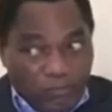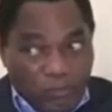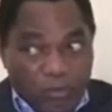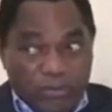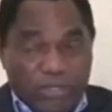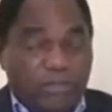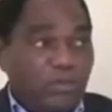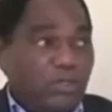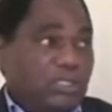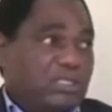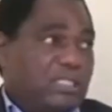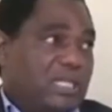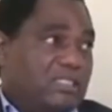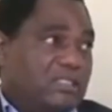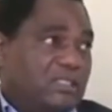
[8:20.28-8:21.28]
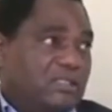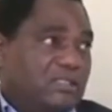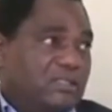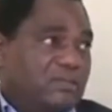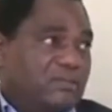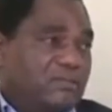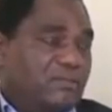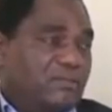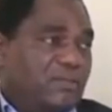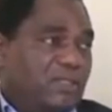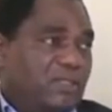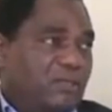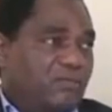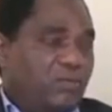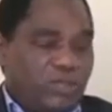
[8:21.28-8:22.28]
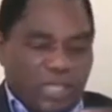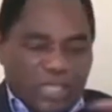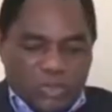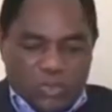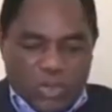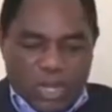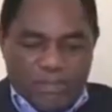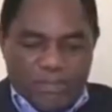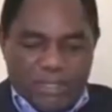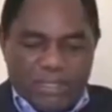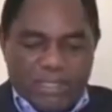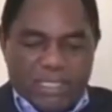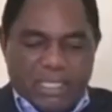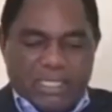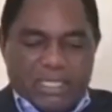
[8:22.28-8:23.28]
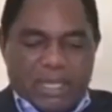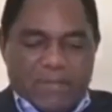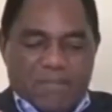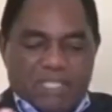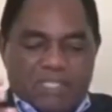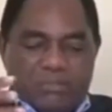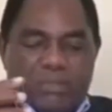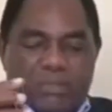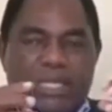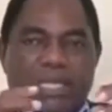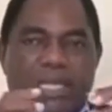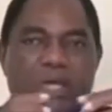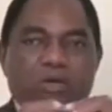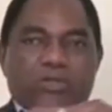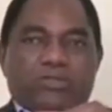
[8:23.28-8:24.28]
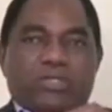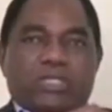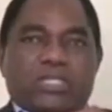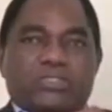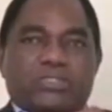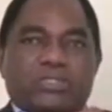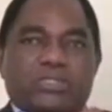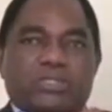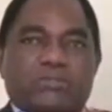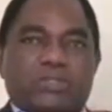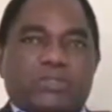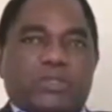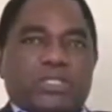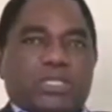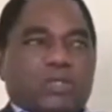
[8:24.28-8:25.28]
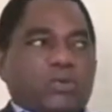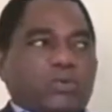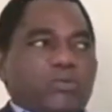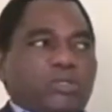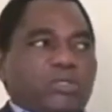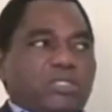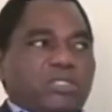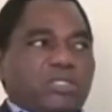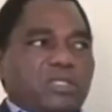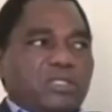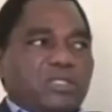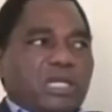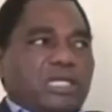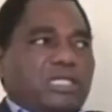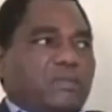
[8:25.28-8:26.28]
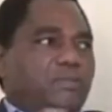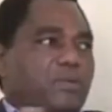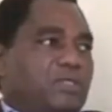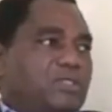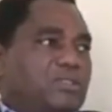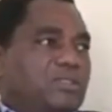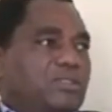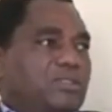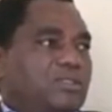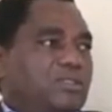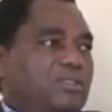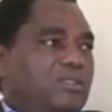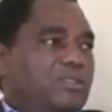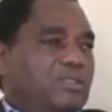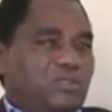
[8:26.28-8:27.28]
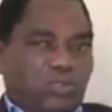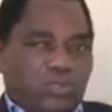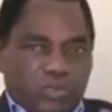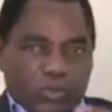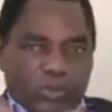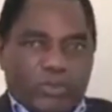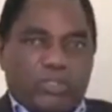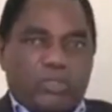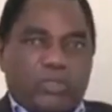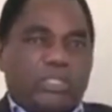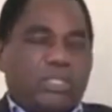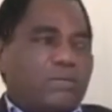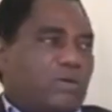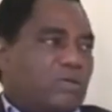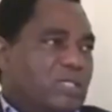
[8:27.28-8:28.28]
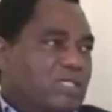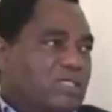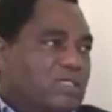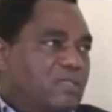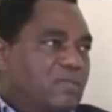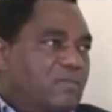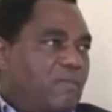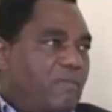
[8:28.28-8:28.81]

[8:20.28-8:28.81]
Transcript: inform the police nicely. For that to happen, there must be a health relationship between the community and the police. Shouldn't we be talking about that?